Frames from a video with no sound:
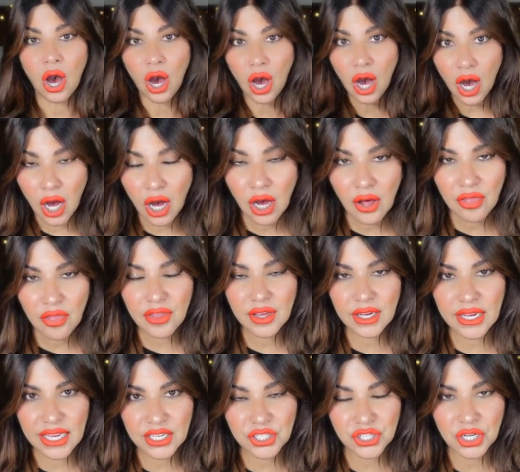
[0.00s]
on the
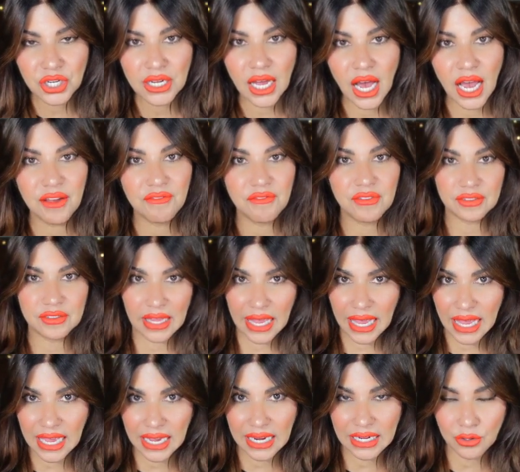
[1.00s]
kitchen knife
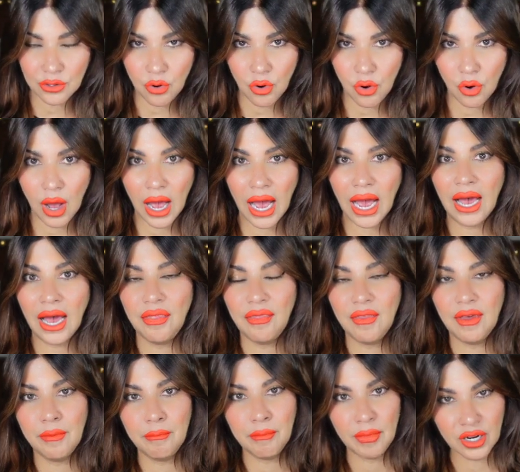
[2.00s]
handle and
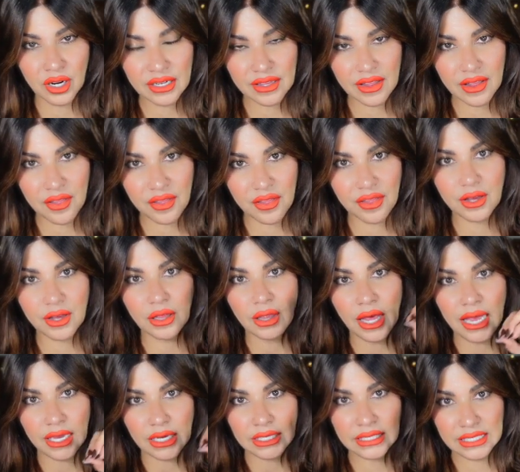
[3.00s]
then Meredith
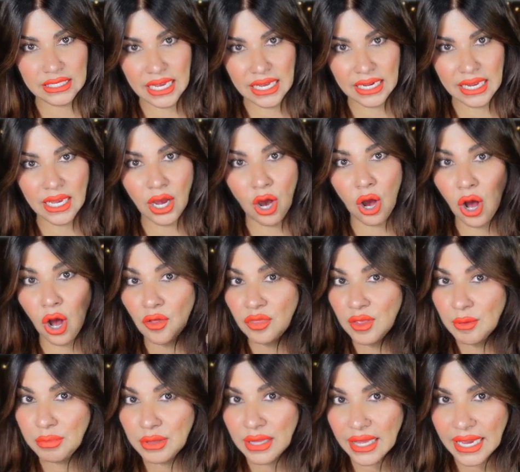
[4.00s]
like DNA on
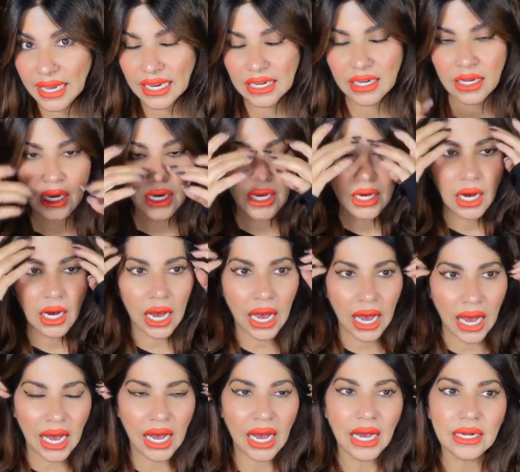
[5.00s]
the blade.
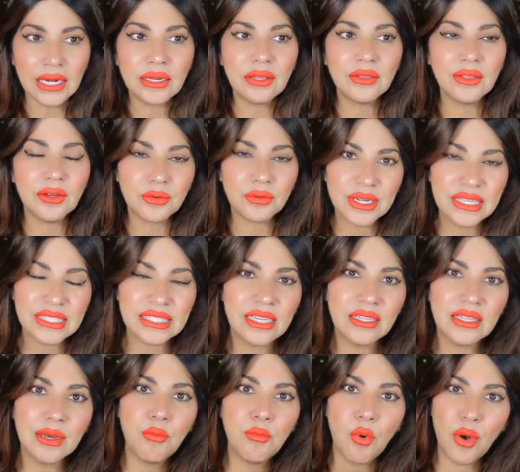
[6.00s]
And the
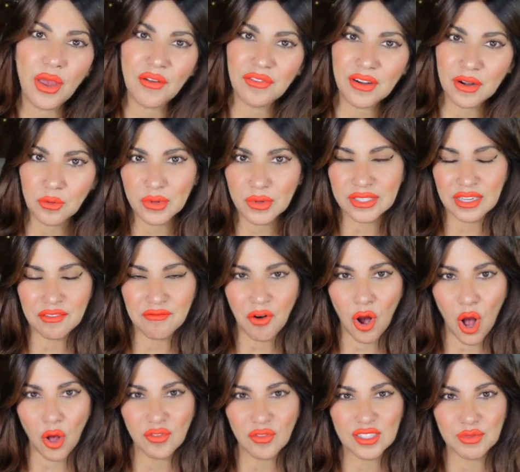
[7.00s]
reason the boyfriend was
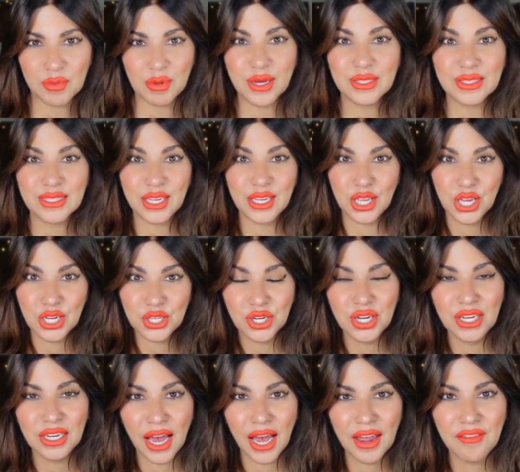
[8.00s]
involved is because the
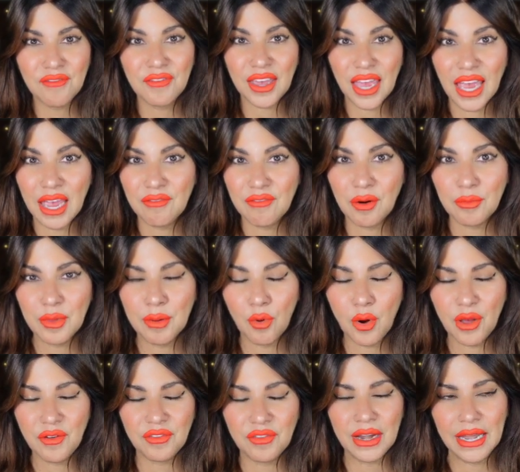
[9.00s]
kitchen knife came from the
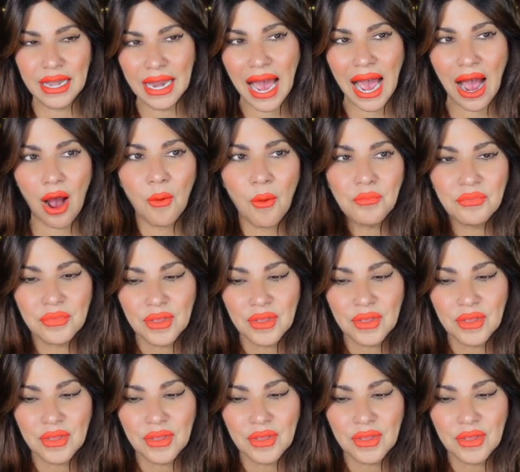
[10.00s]
boyfriend. Now,